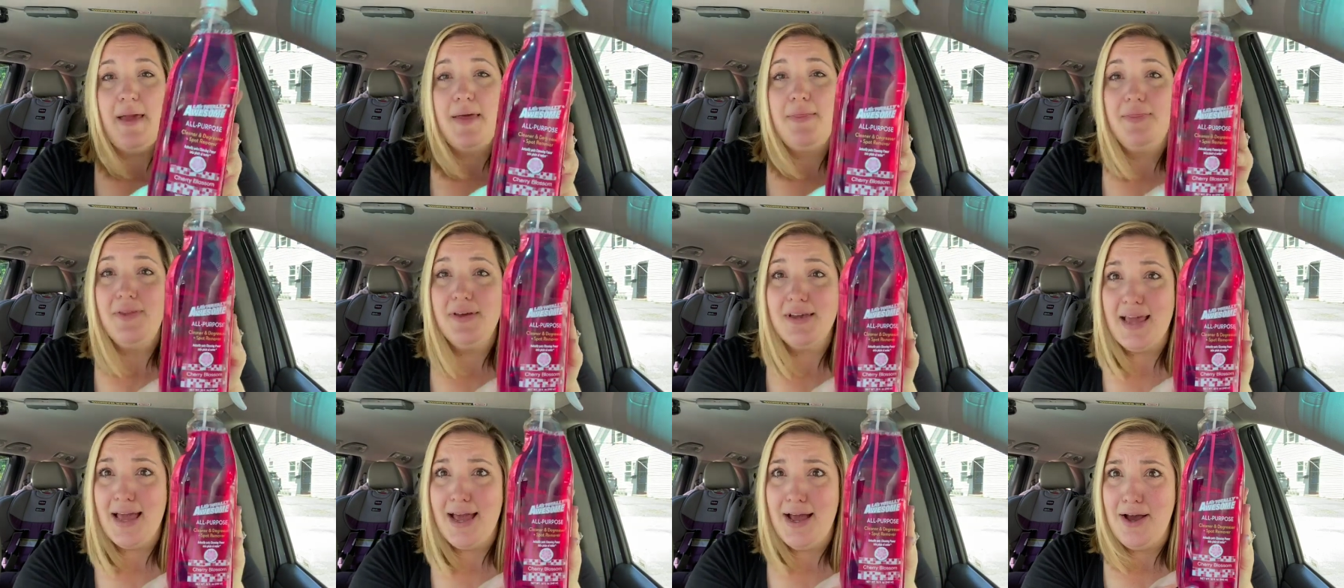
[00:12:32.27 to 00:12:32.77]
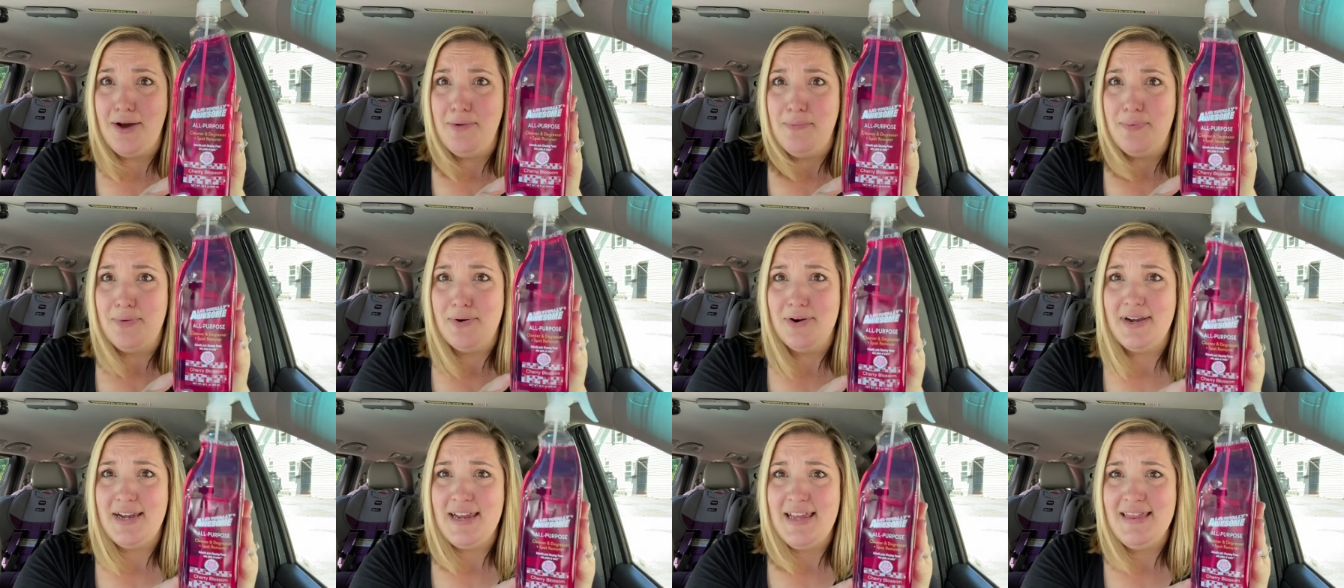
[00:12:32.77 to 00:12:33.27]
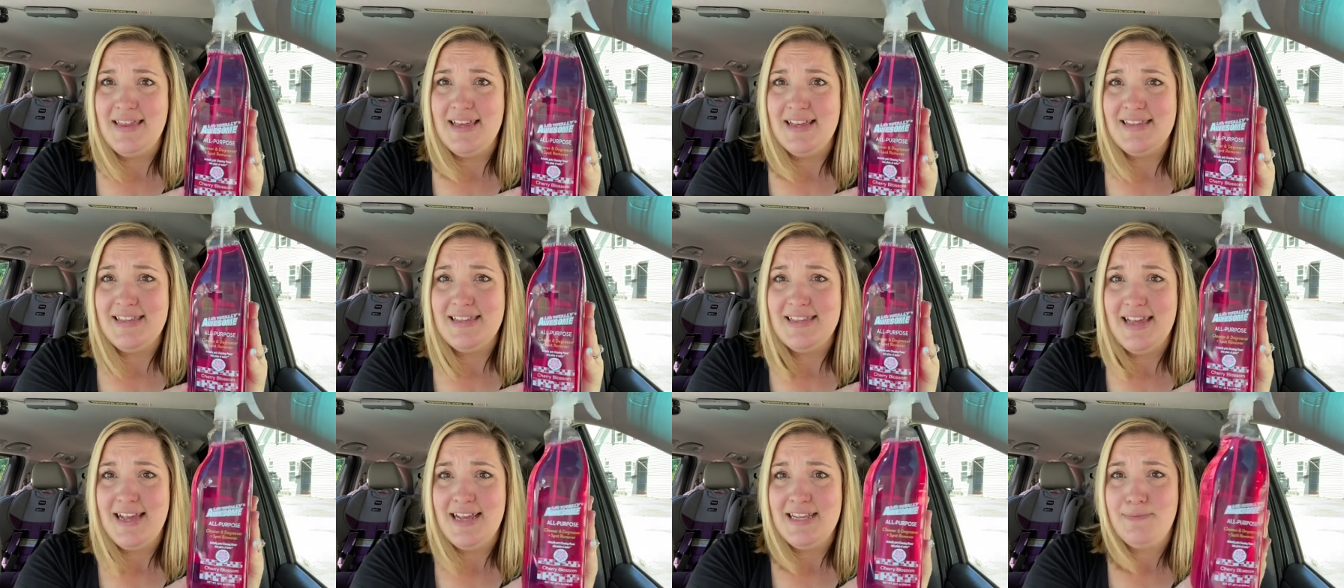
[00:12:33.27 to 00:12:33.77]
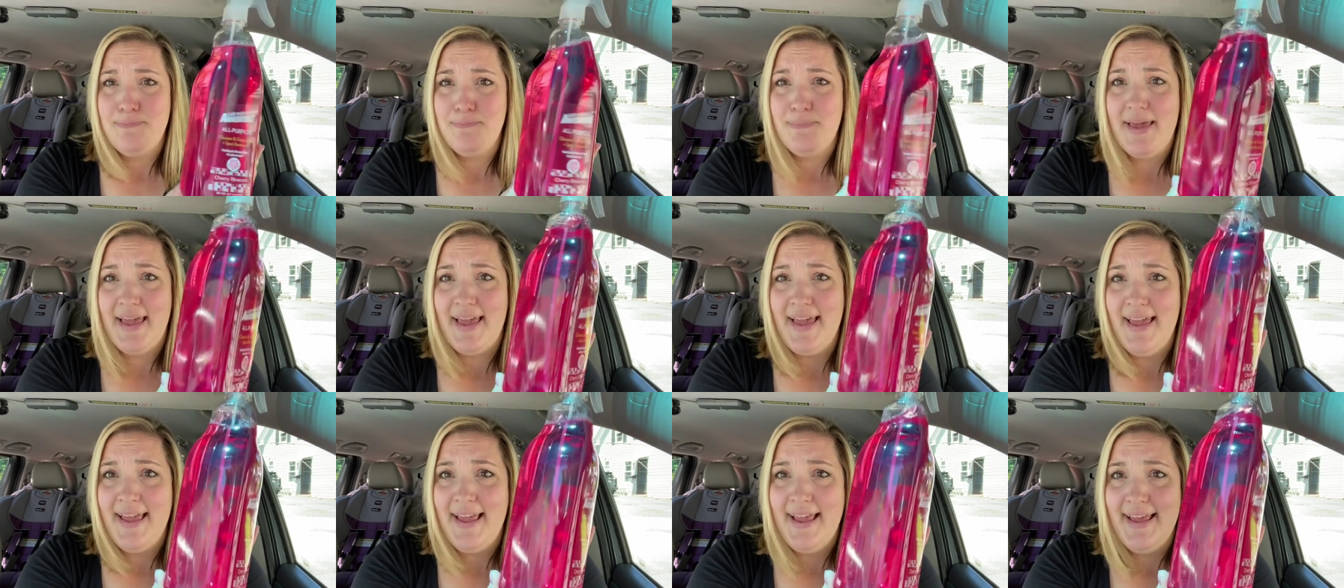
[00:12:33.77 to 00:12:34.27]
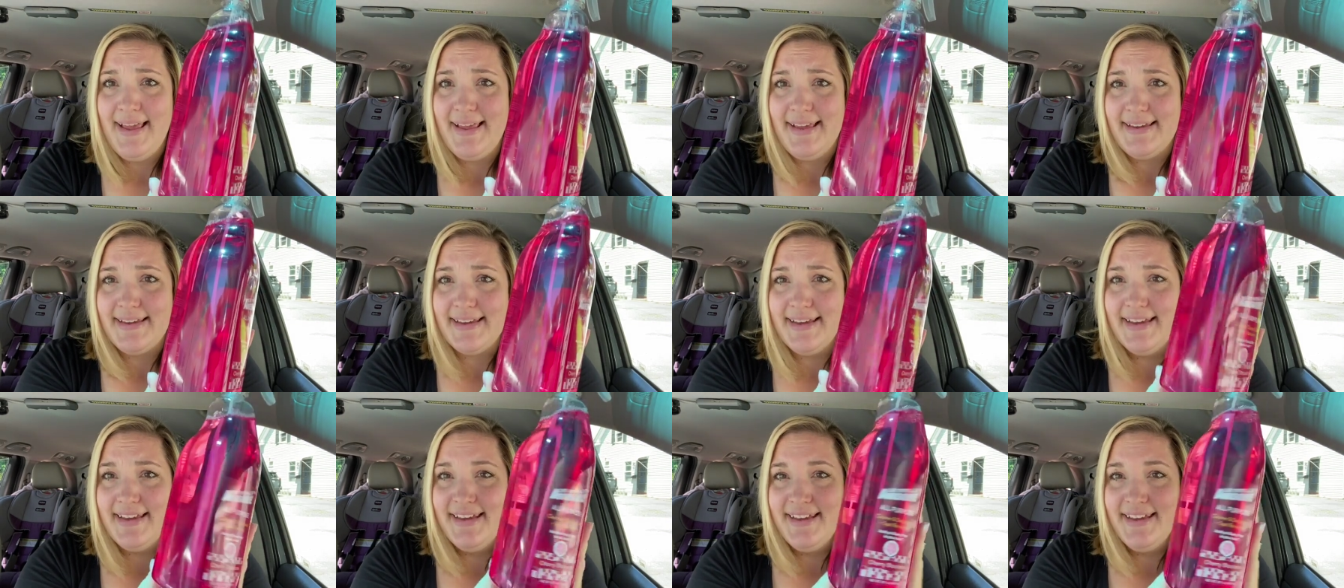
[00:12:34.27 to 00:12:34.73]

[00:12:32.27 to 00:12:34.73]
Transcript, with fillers: And look at how pretty this is, pink.